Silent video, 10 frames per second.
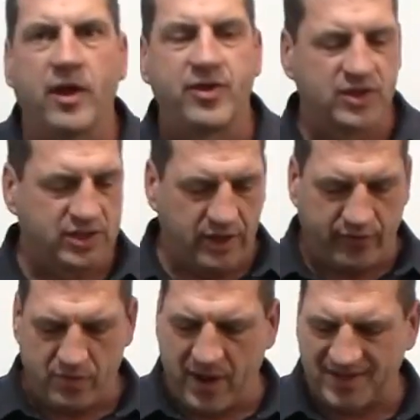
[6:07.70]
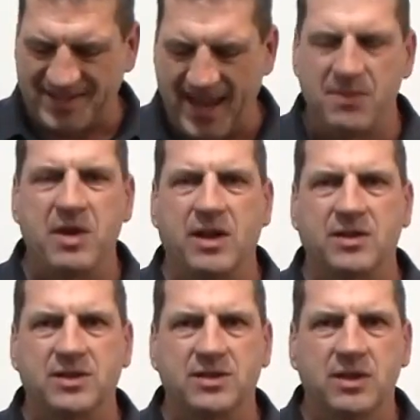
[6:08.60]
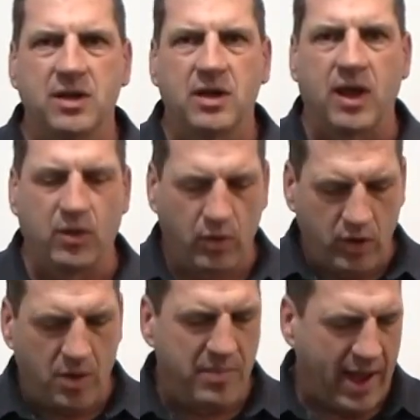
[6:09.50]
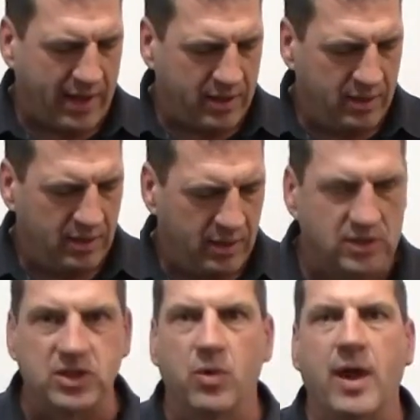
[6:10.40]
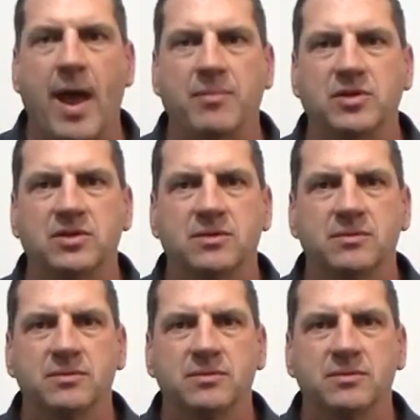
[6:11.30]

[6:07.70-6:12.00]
to let this sit for about 10 minutes and then we'll come back and see what happens.